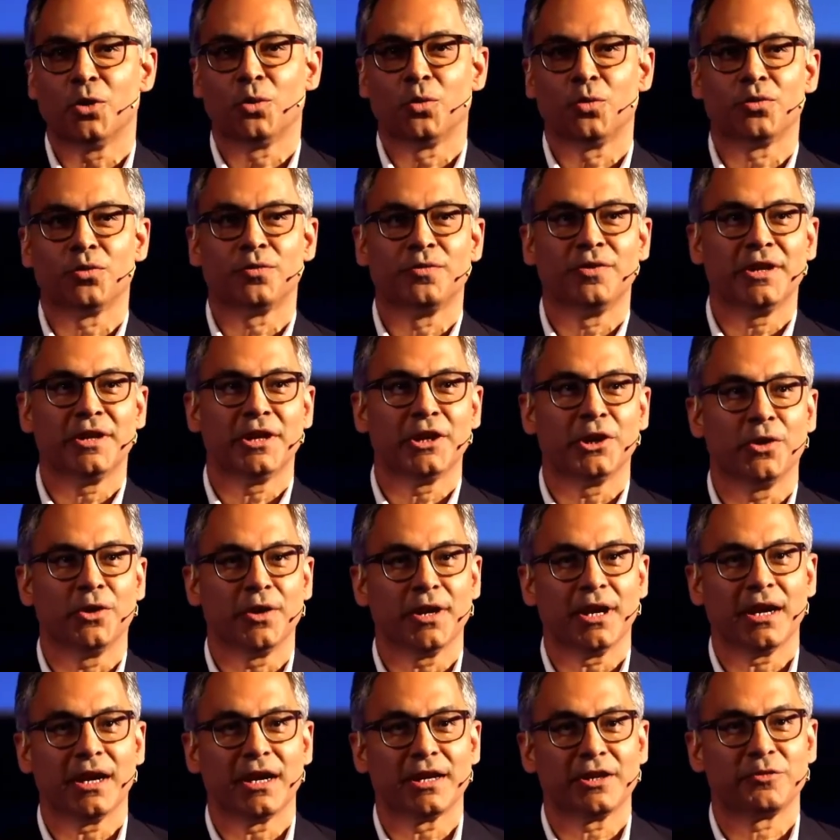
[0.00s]
video, and
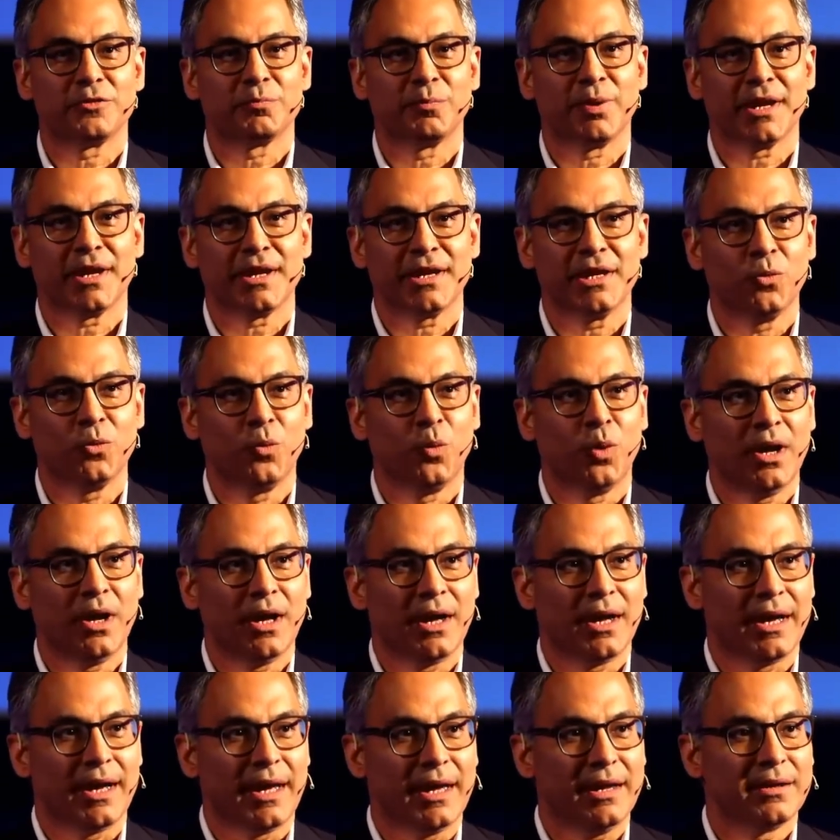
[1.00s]
I'll explain
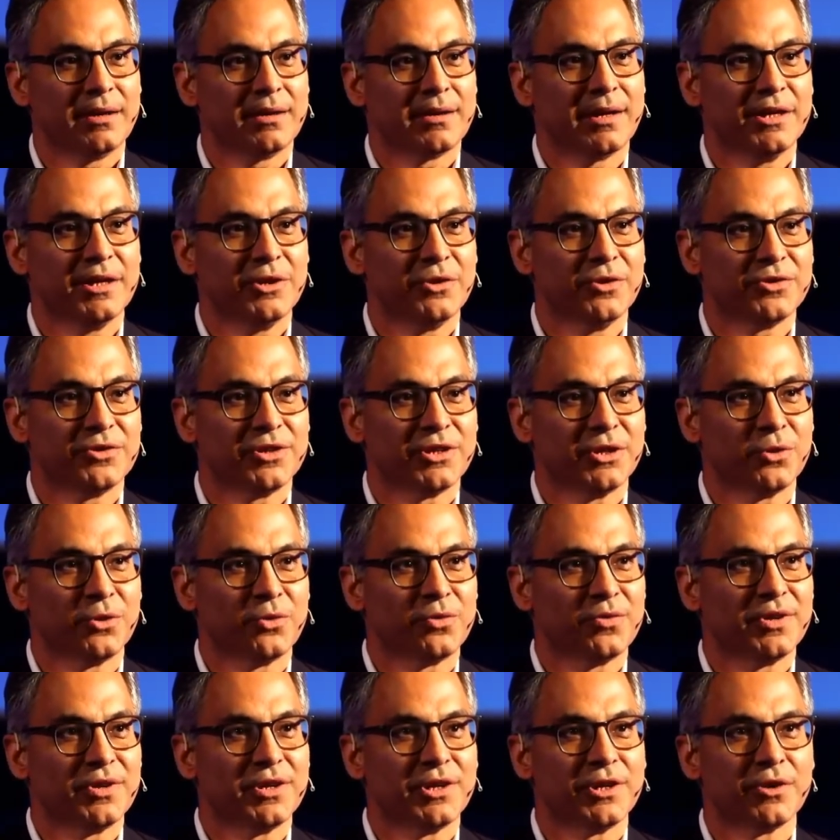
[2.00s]
why I used an old
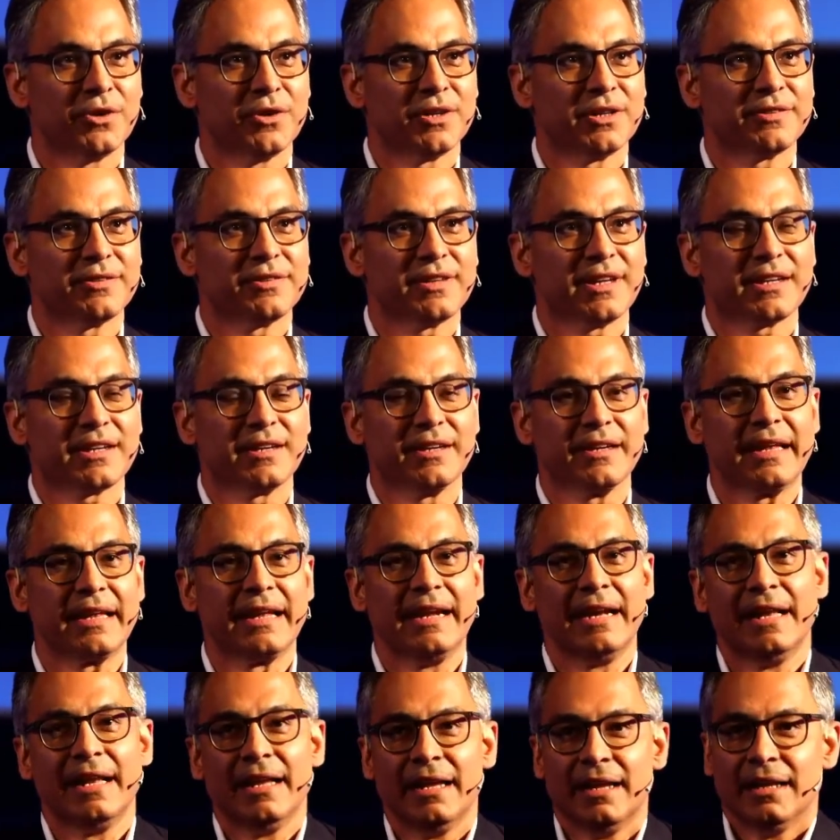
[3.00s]
video in a second.
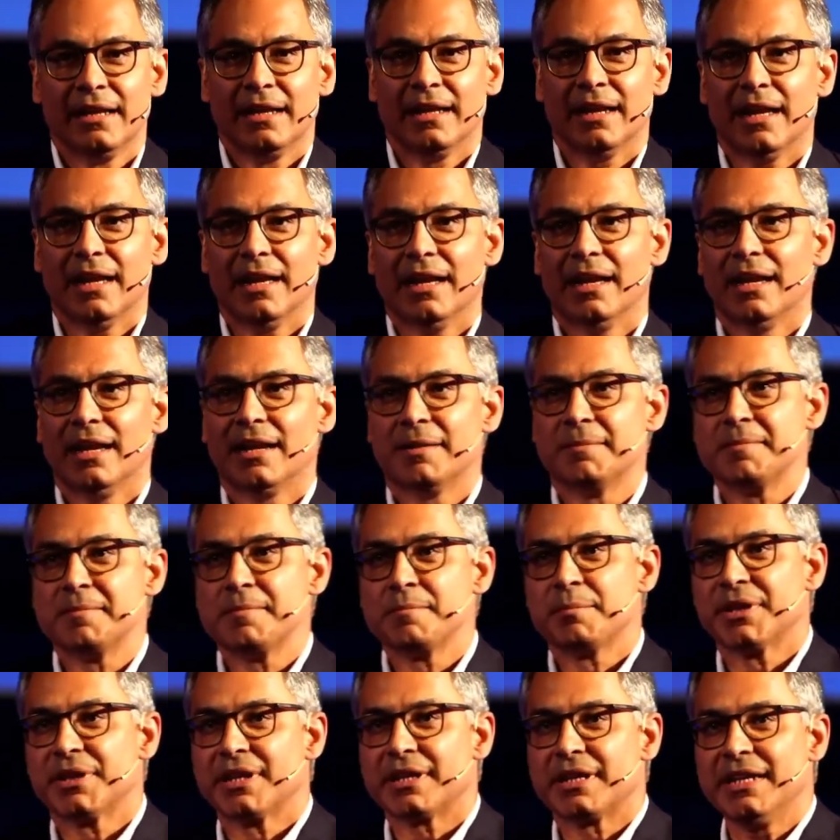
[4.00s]

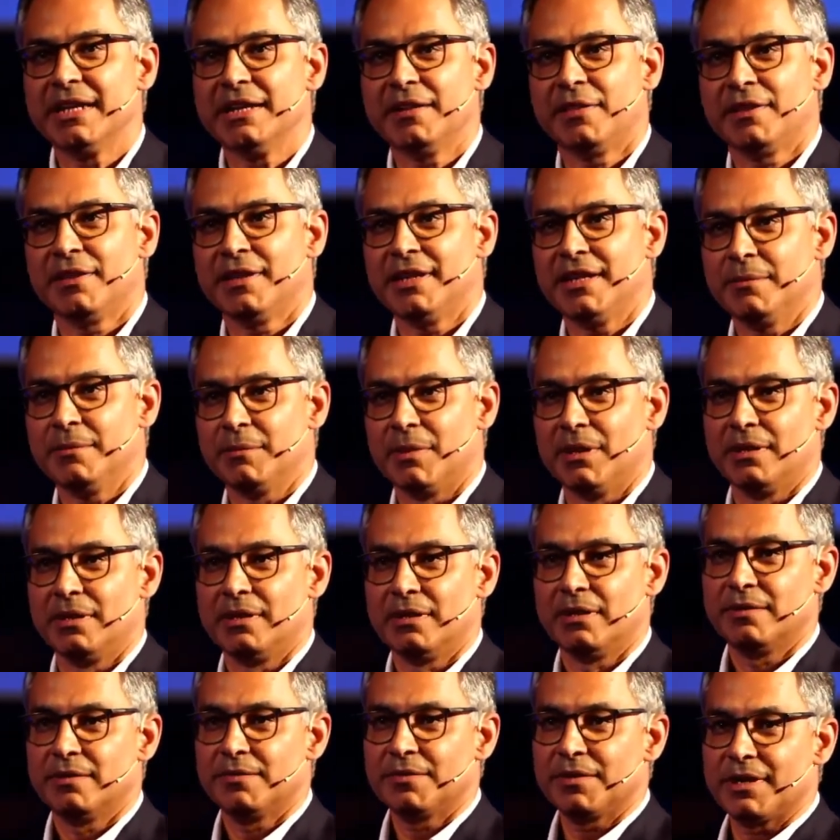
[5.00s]
But the key theme
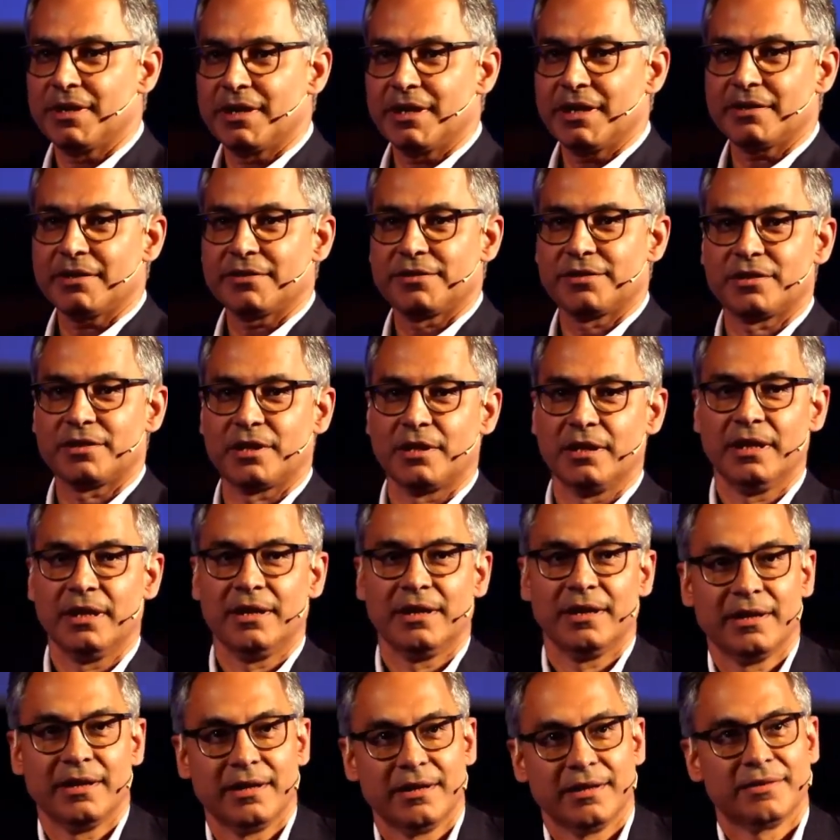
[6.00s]
for the next
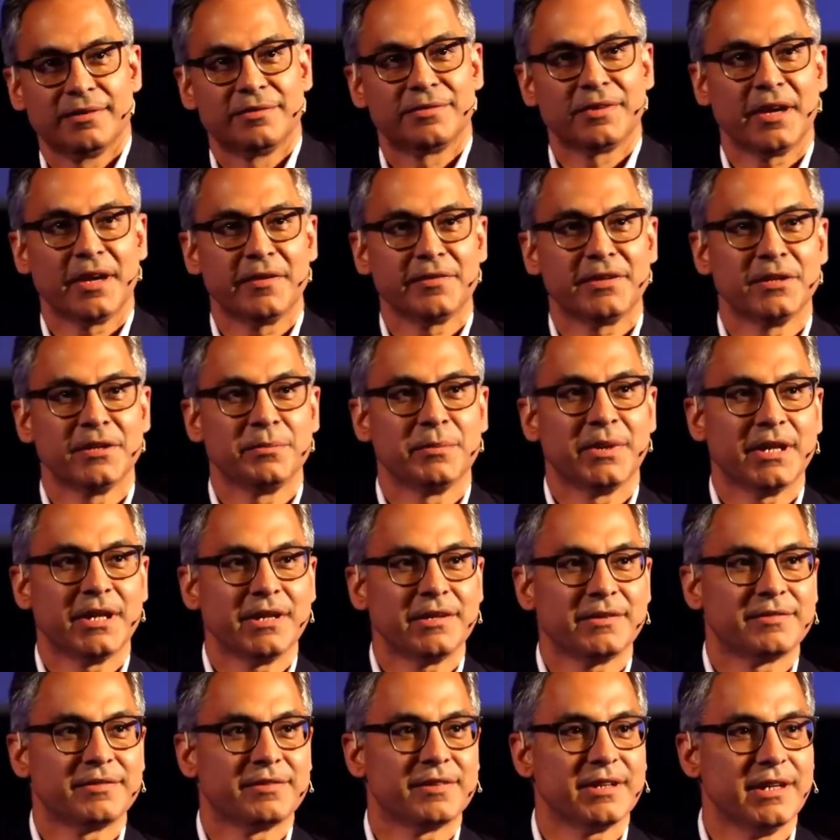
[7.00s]
5-10
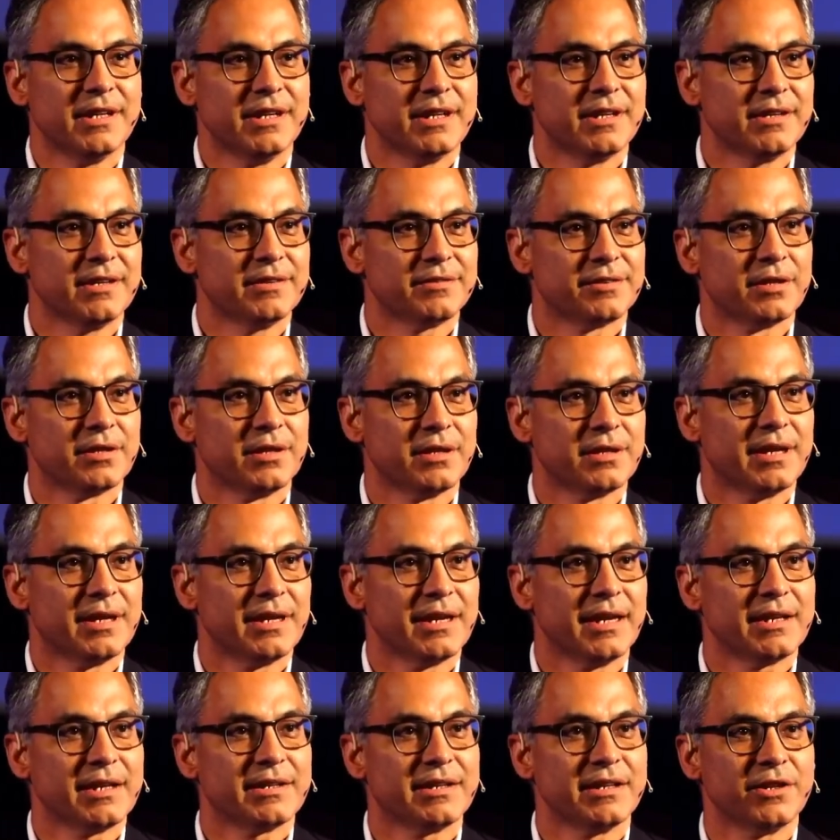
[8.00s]
minutes is
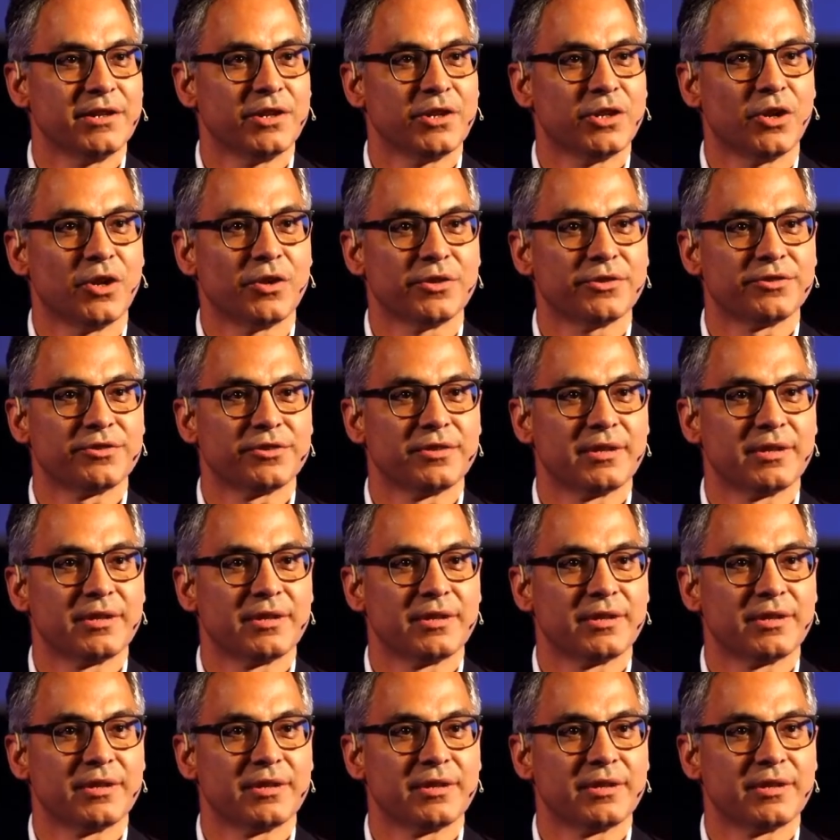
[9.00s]
connecting the dots.